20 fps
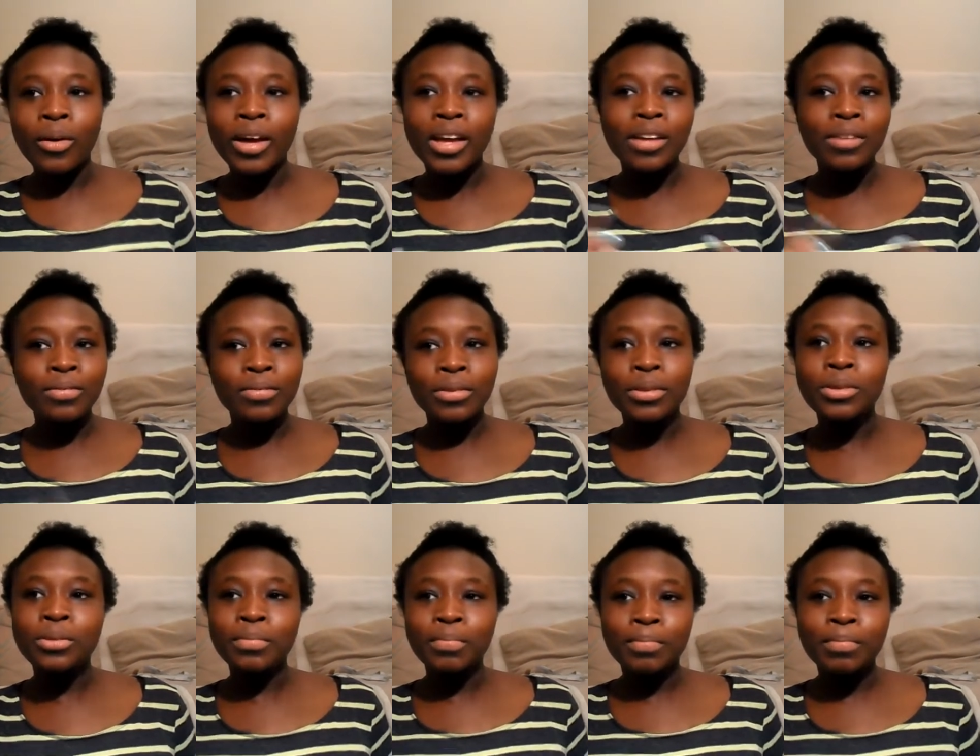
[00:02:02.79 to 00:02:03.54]
quite a
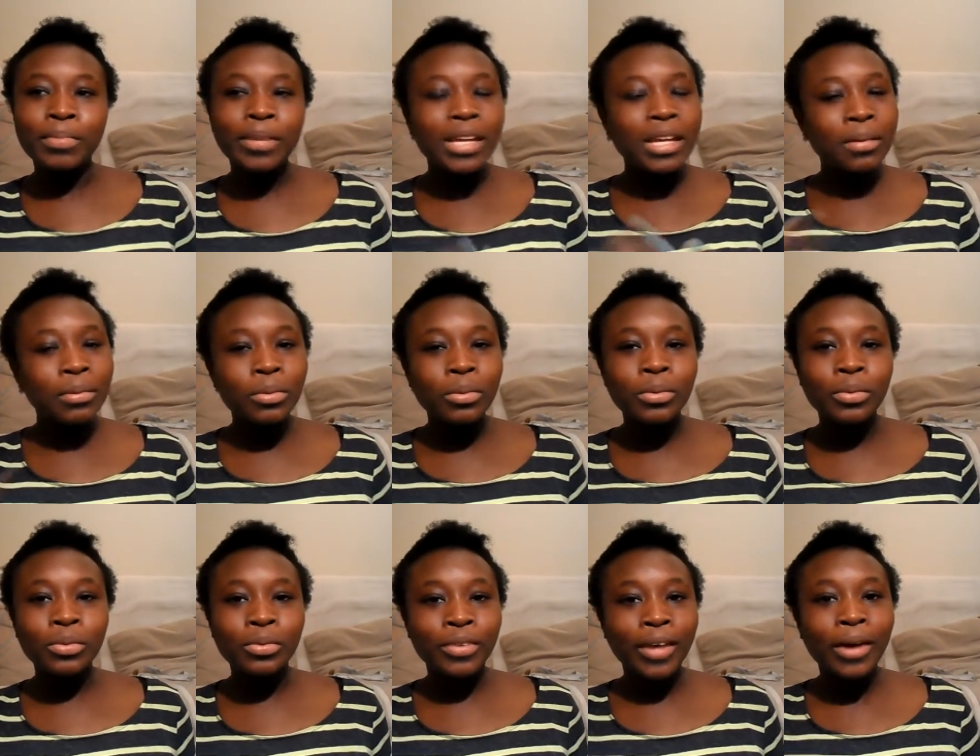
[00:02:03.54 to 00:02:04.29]
few
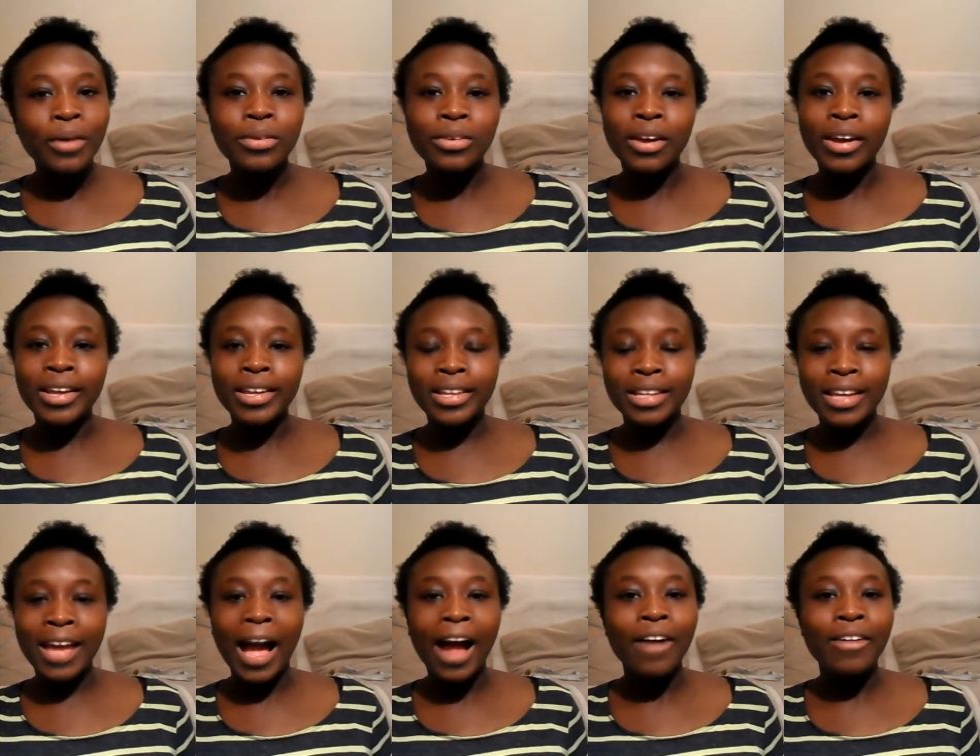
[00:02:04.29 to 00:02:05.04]
people felt
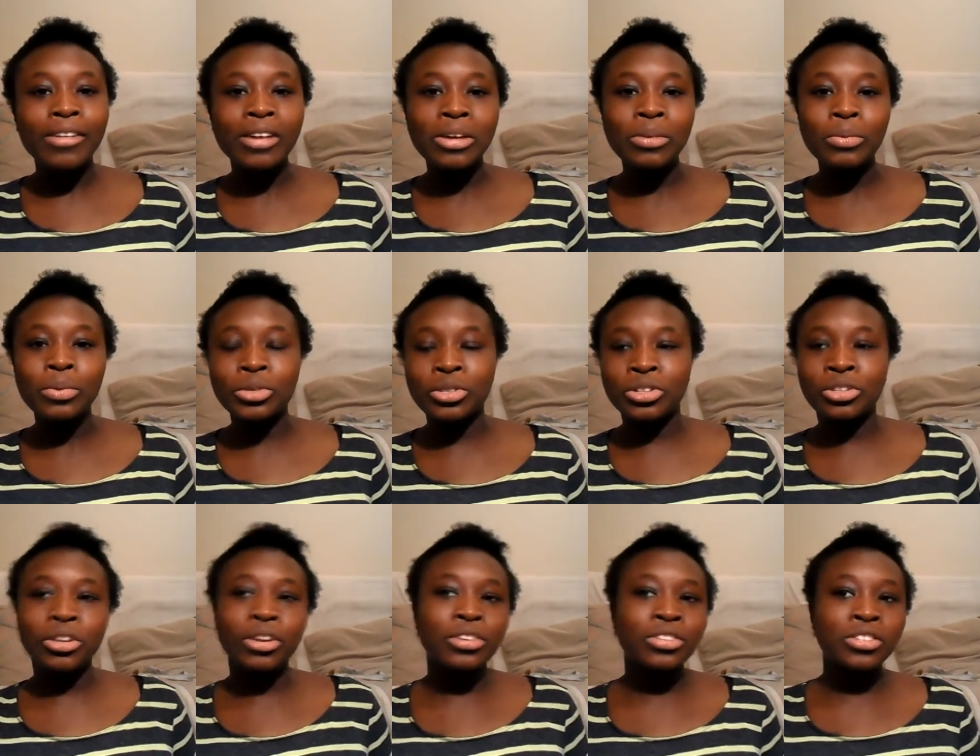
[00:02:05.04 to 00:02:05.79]
like Carrie
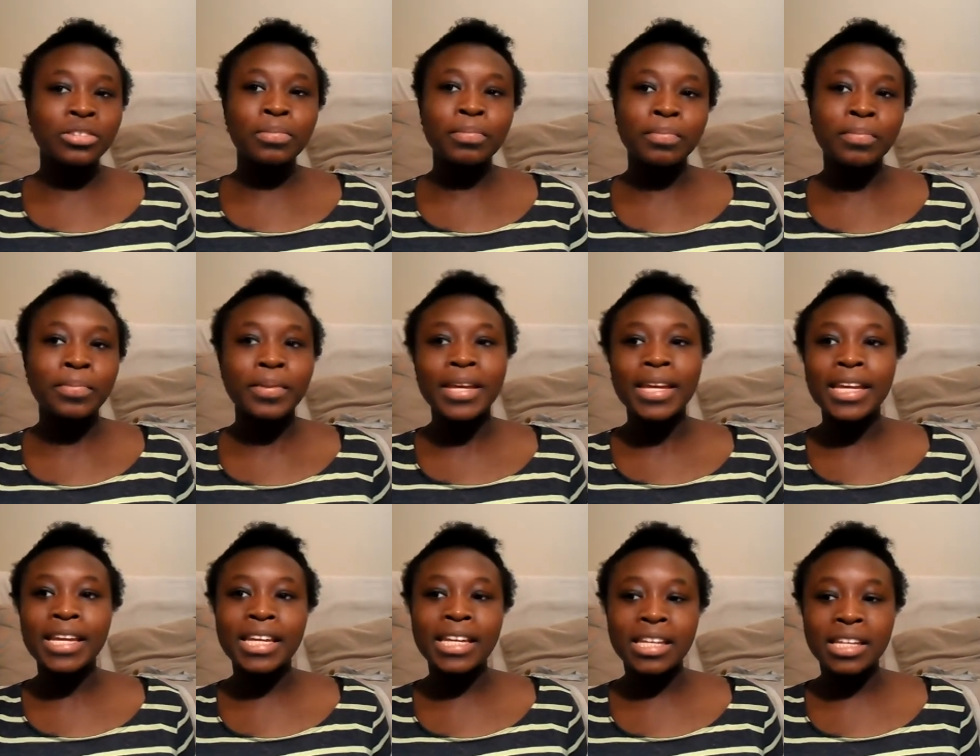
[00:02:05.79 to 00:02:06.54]
was just
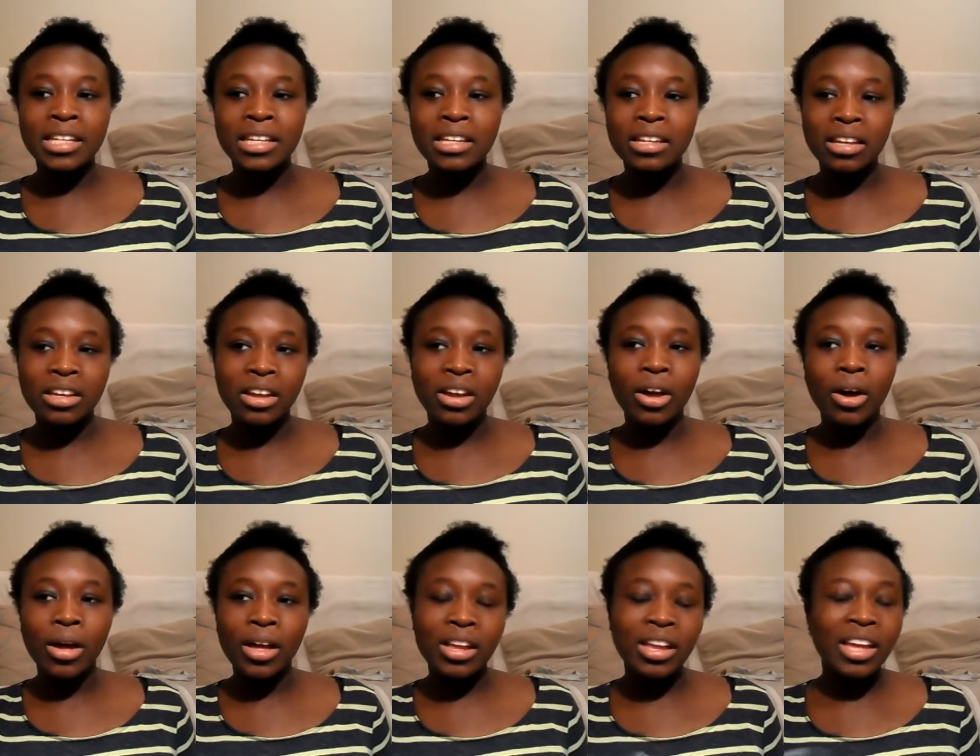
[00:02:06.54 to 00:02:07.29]
being
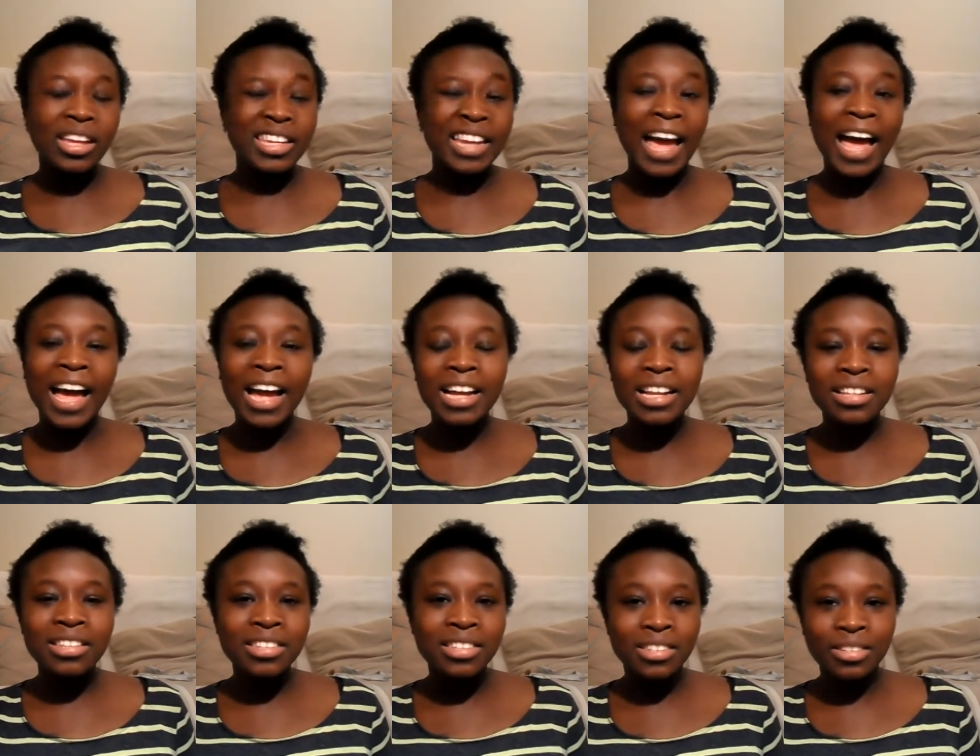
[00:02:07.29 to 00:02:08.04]

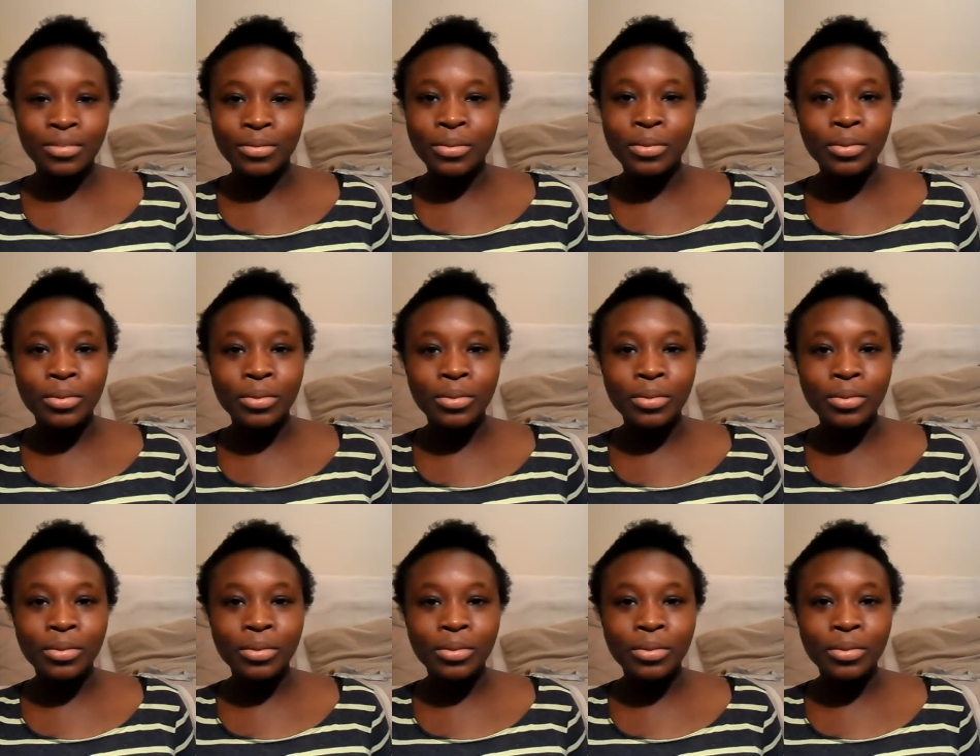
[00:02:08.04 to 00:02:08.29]
attacked.